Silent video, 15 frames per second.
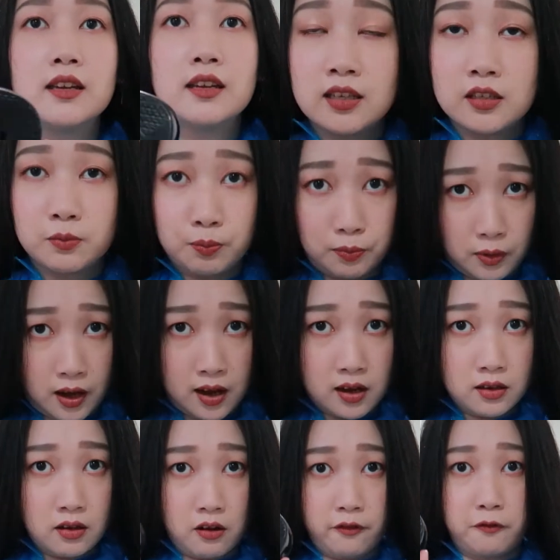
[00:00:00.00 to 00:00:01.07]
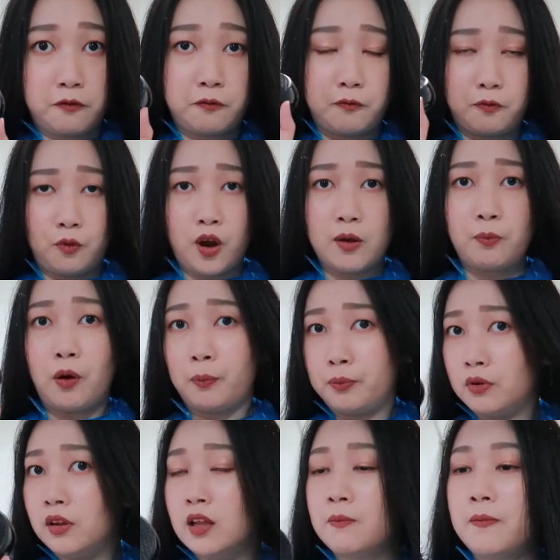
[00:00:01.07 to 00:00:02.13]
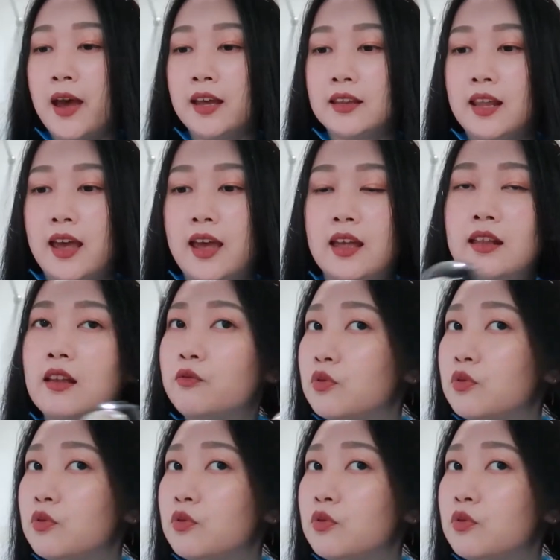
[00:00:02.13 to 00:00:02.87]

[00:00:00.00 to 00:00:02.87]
It's kind of quite popular back then,